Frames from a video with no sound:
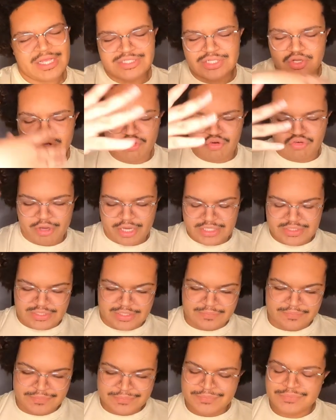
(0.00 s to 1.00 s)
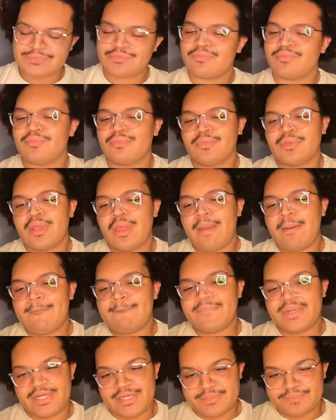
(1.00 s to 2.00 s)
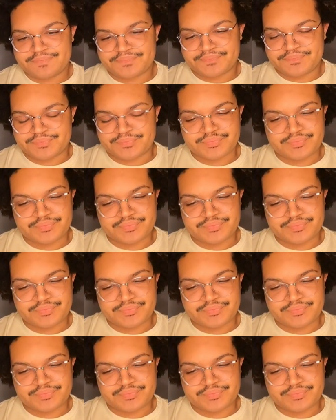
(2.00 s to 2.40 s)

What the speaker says: it's a little crazy. But,